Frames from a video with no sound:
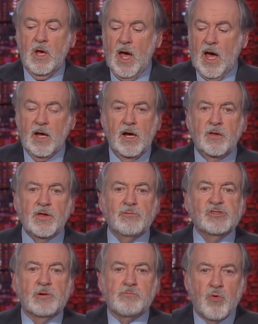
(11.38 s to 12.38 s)
Uh, there
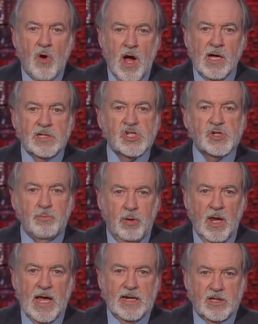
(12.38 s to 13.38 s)
was a bronze
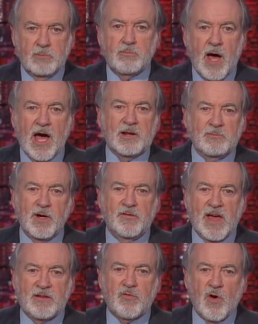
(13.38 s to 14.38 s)
plate at the bottom of
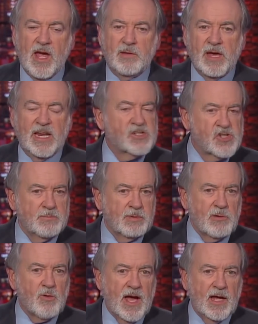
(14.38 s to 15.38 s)
that frame, and it
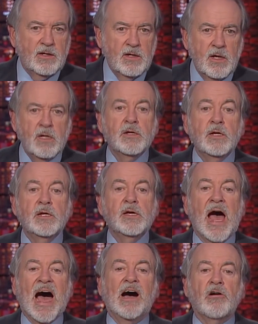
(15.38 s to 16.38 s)
simply read,
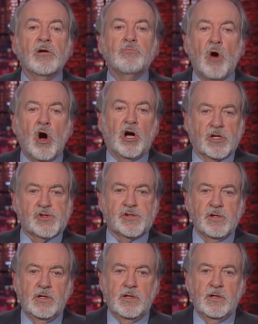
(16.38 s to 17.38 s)
Our
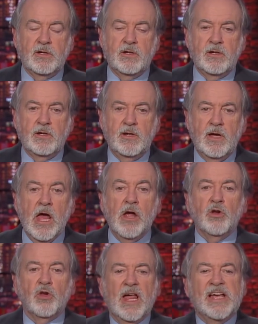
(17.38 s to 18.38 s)
Boss.
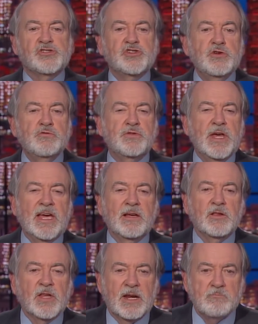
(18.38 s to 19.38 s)
Lest you
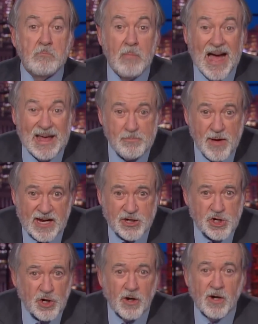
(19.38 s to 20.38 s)
think that my
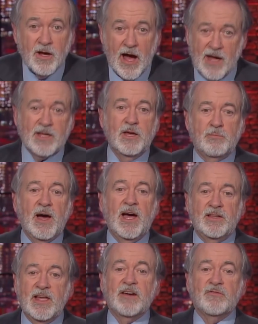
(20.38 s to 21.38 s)
picture
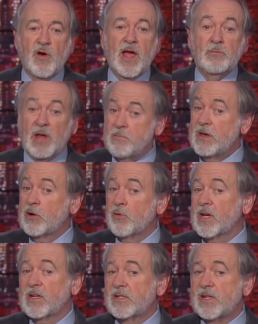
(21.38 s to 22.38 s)
occupied that frame, let me
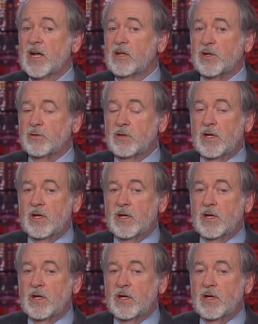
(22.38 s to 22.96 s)
quickly tell you